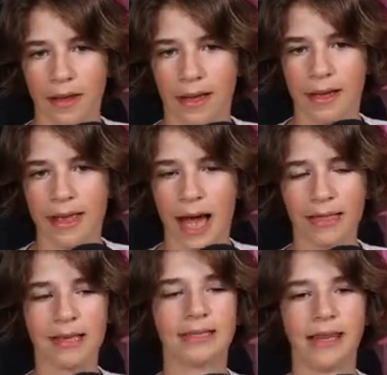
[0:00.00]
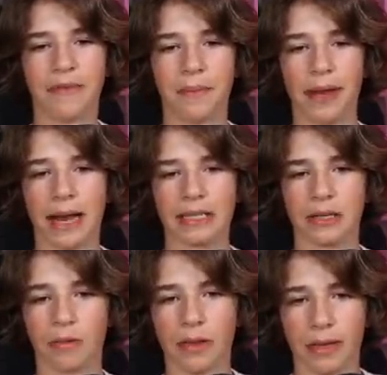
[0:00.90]
Yeah, I think seven might
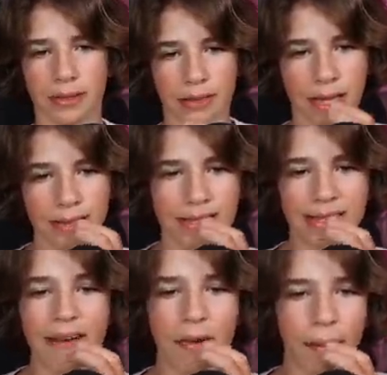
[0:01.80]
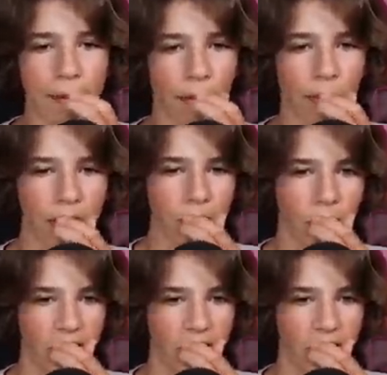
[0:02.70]
actually win. That's a seven member. What are you doing?